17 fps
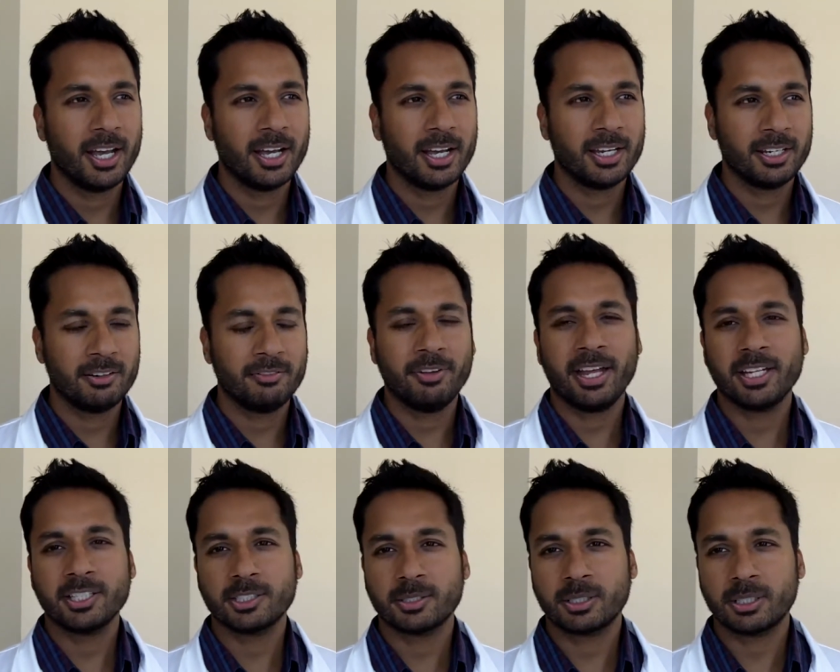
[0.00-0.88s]
an
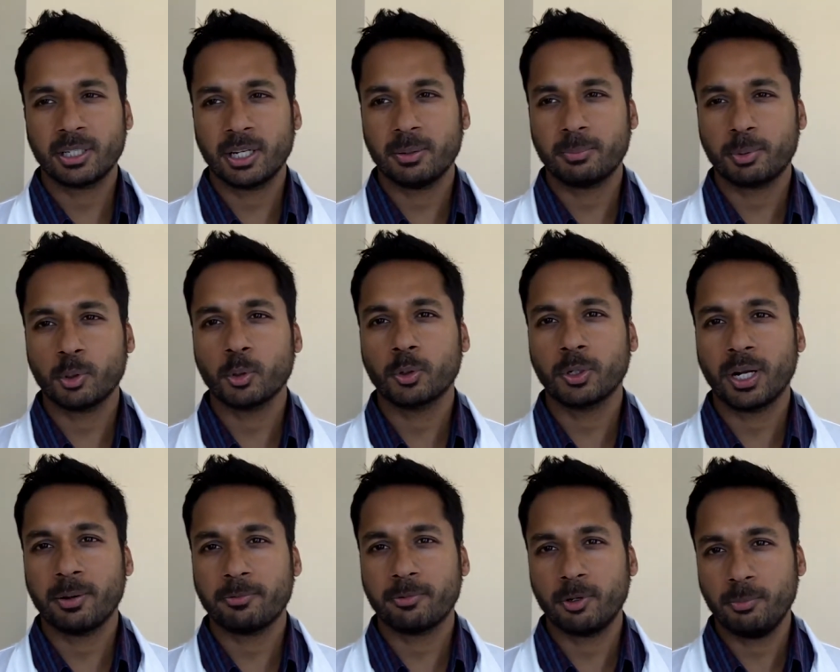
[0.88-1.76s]
advanced
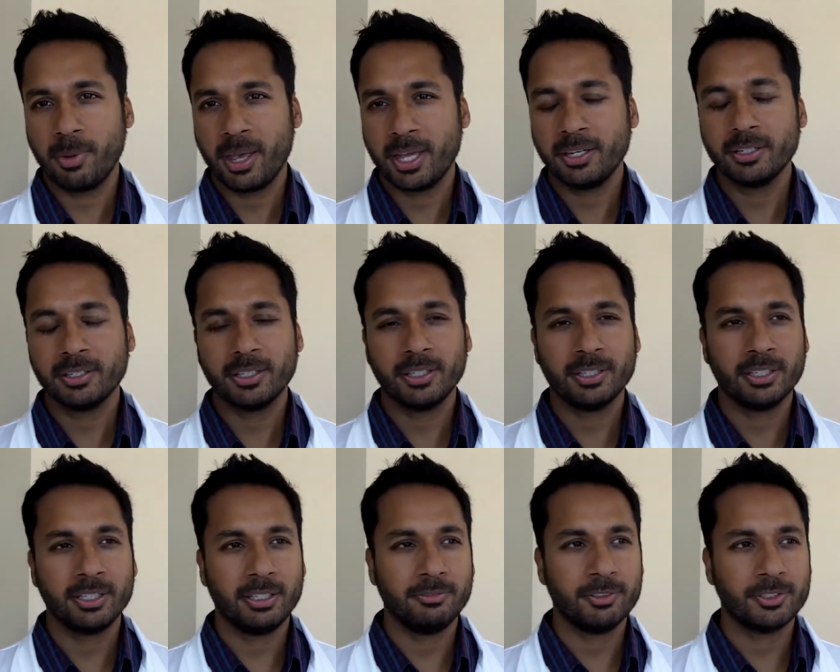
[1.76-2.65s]
program for men
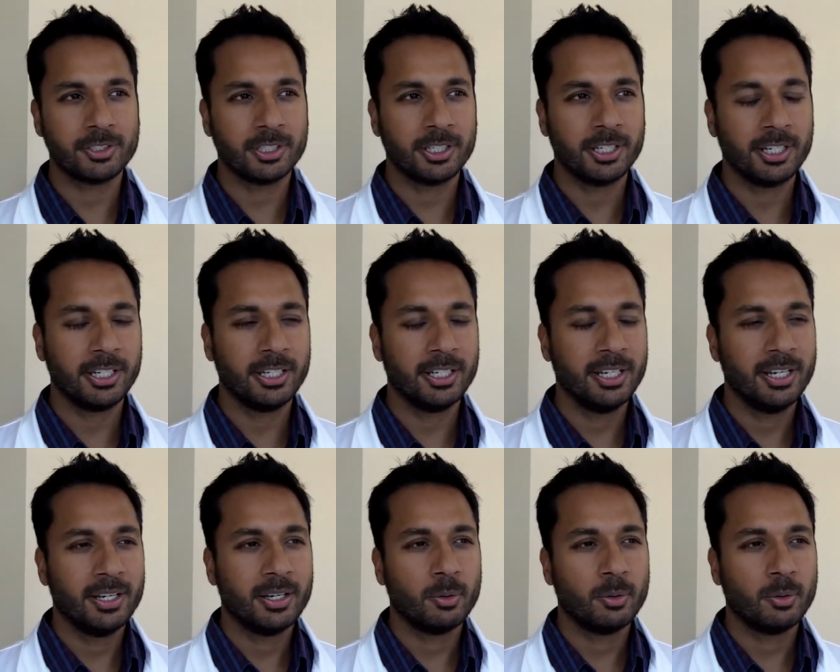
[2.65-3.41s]
in the vicinity.